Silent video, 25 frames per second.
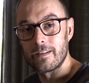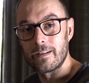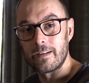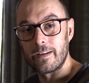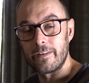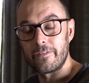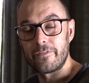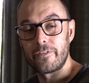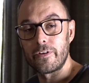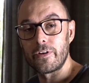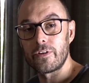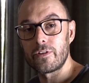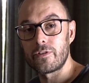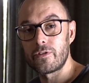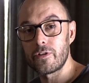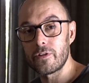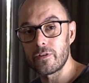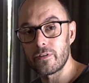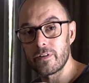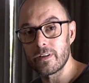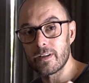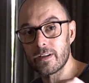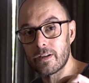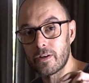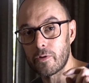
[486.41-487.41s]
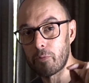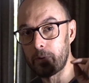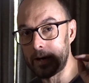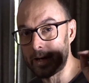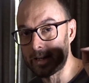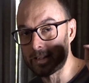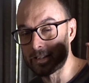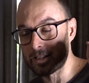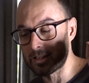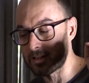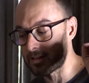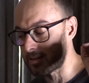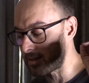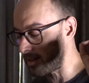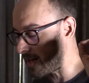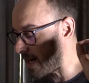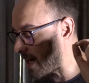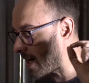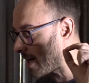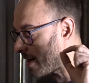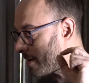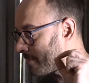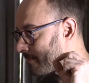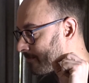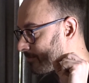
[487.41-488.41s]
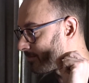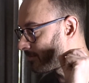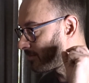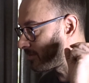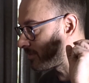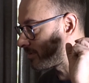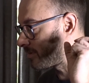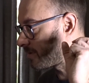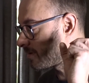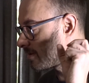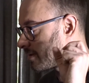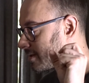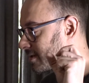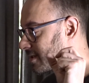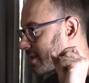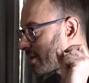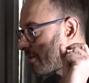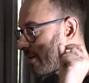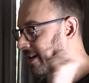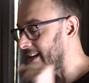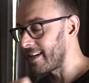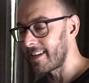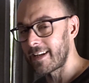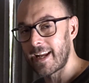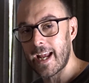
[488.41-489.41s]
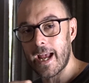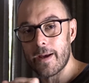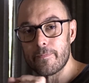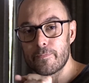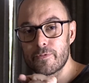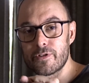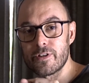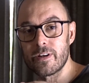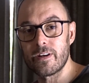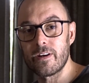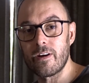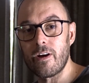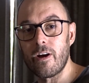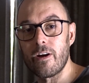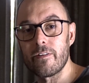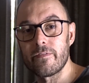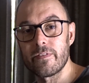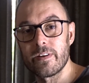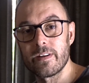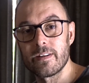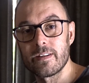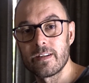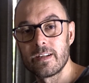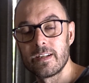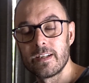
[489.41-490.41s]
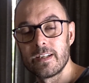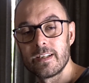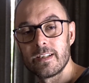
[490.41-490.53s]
If you do a quick um, screen capture of a